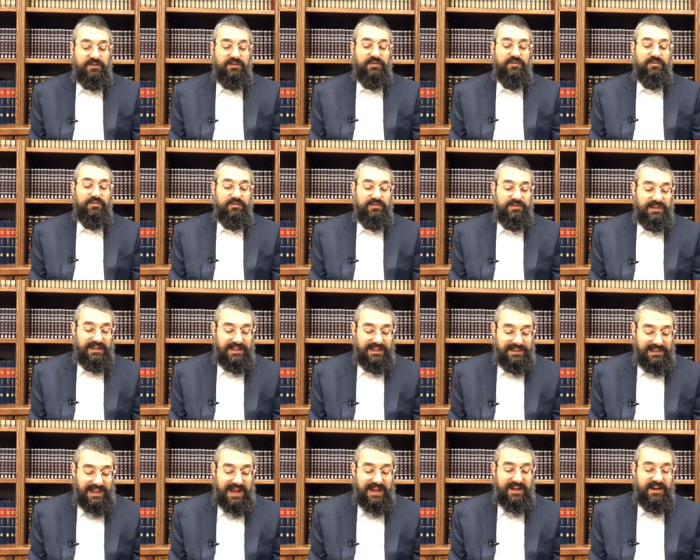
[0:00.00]
to the
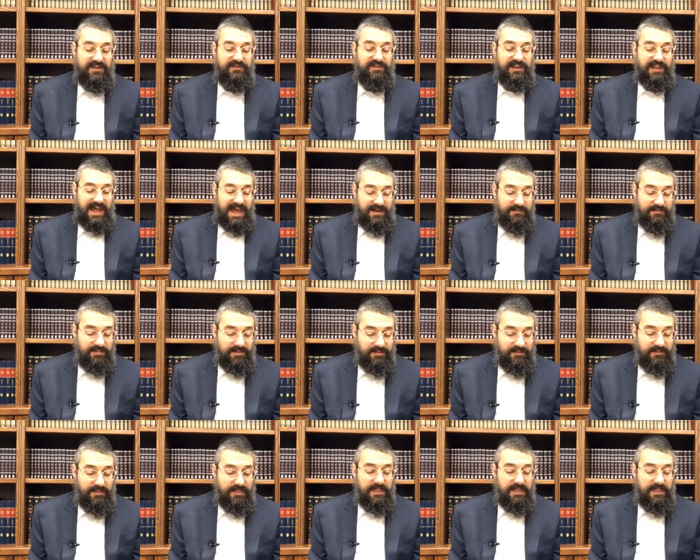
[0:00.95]
light of a lamp.